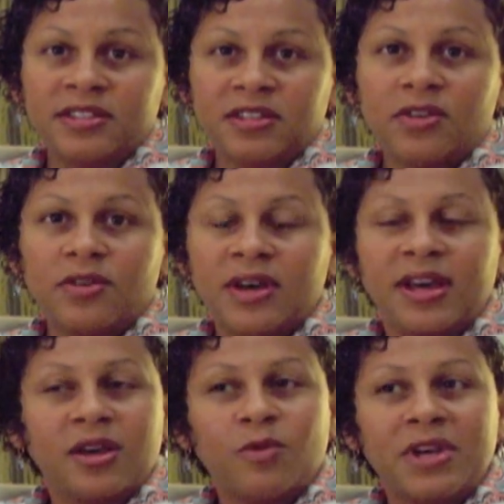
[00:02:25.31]
So
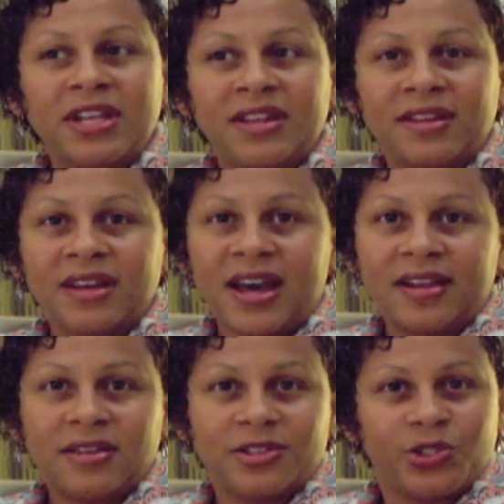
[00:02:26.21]
I went and
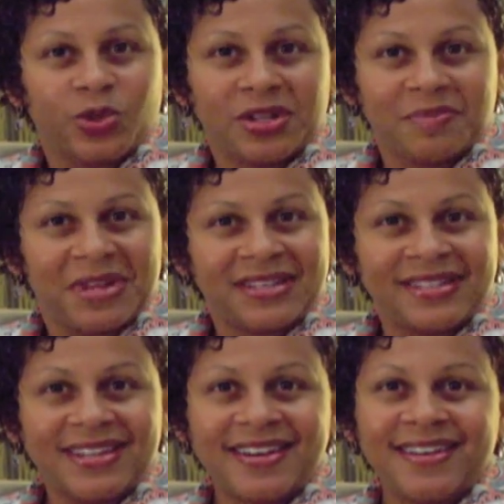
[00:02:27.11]
got a short
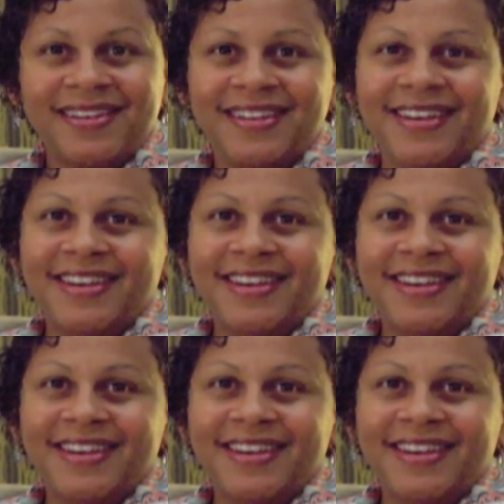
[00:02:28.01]
pixie cut,